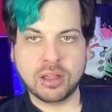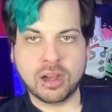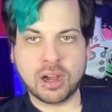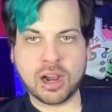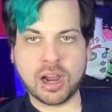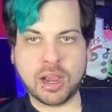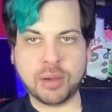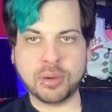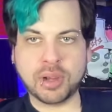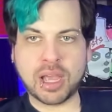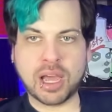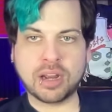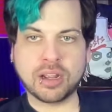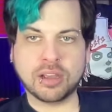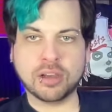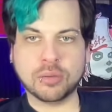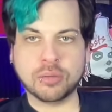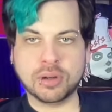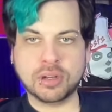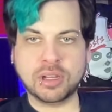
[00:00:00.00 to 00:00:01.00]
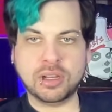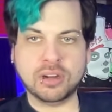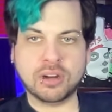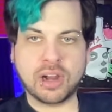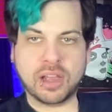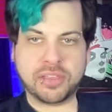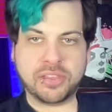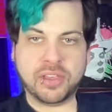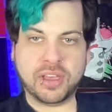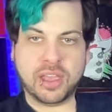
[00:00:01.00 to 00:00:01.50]
All right, we got a good one here.
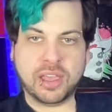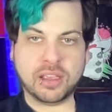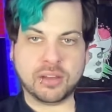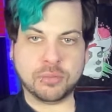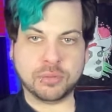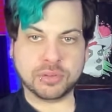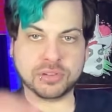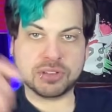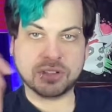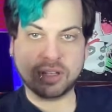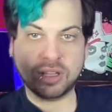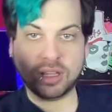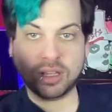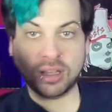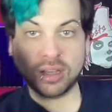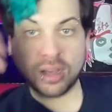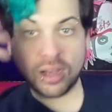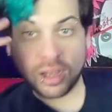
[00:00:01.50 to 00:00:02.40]
I think we'll see.